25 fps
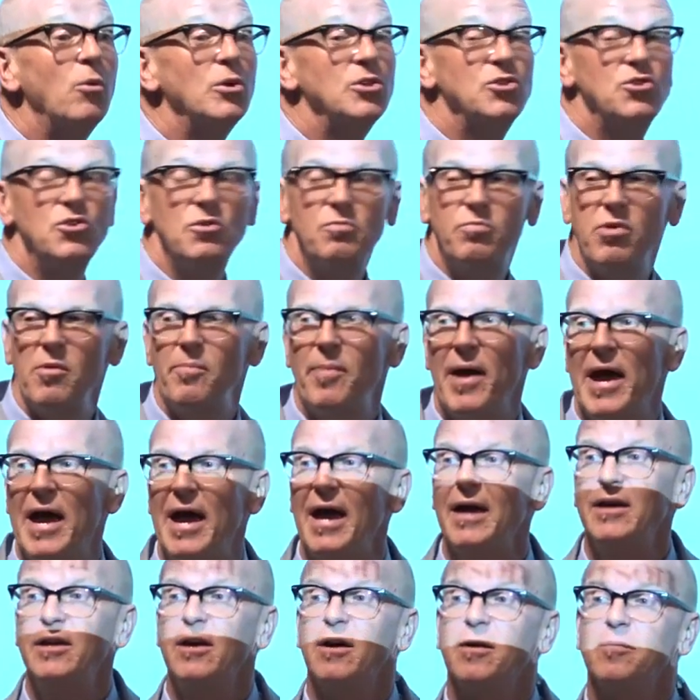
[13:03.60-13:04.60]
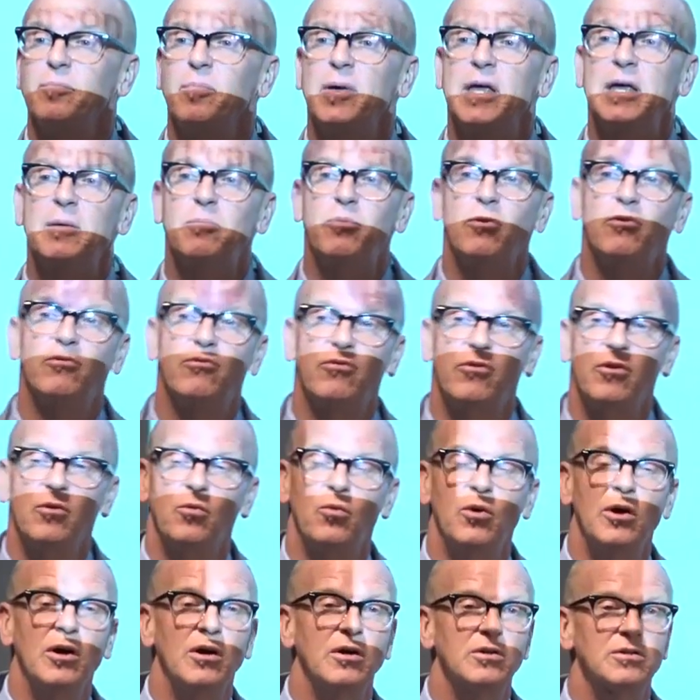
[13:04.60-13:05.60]
would you prepare young people for a
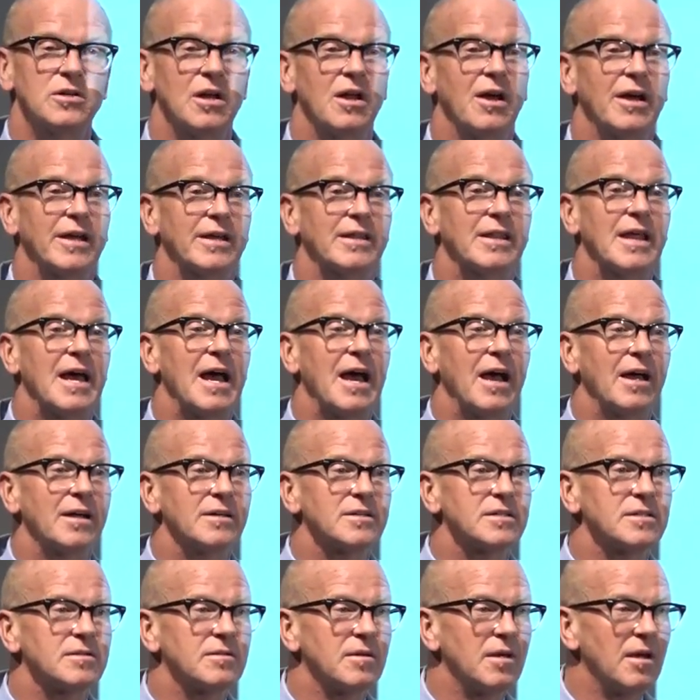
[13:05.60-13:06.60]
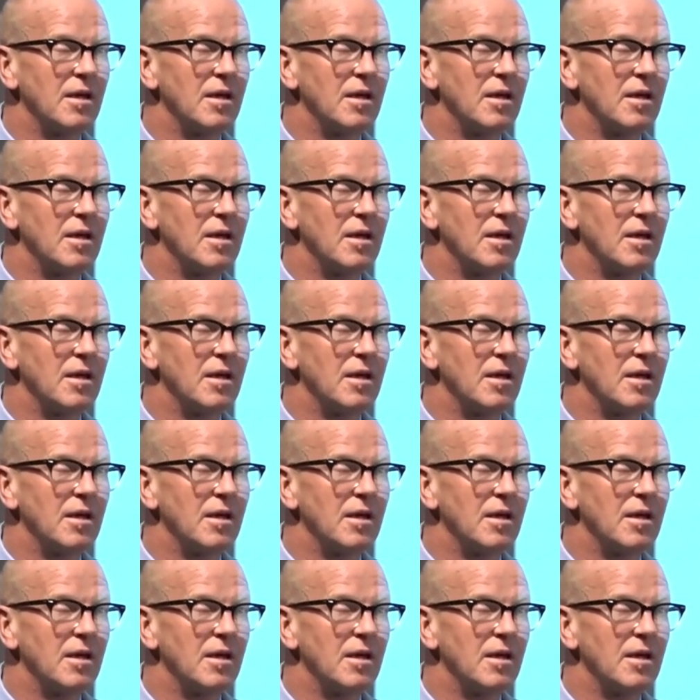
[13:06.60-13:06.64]
world like that?